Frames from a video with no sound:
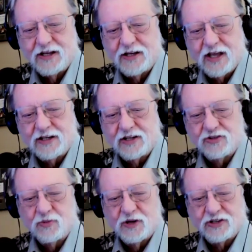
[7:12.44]
And I
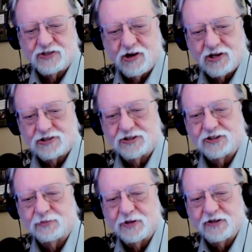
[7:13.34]
do want to talk a
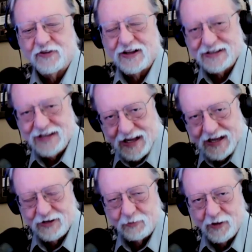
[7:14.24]
little bit, if I
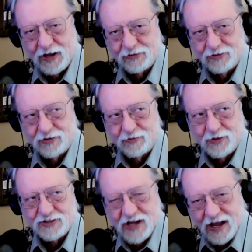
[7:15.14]
can, about
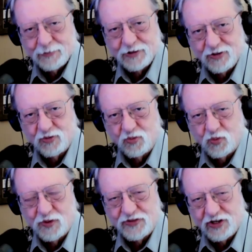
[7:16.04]
what's happening
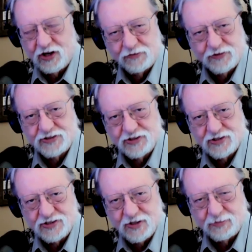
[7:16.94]
with the
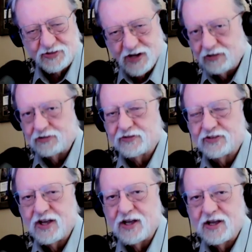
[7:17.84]
offices
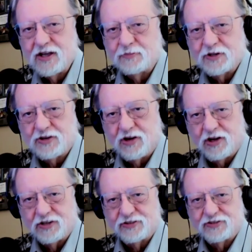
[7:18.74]
themselves,
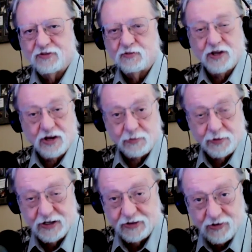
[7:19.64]
because we are
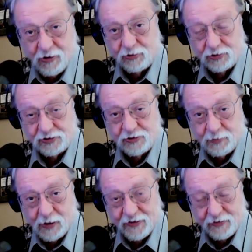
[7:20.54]
being
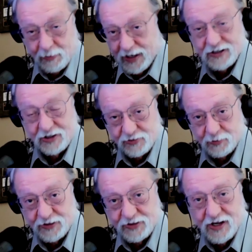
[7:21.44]
told by the
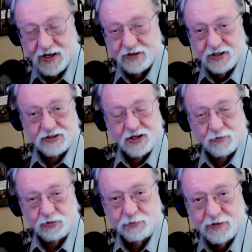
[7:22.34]
management that
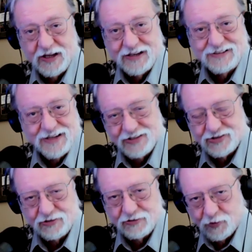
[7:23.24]
there will be a
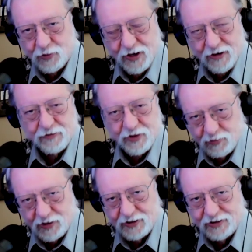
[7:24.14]
desk for
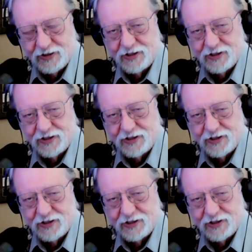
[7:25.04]
everyone.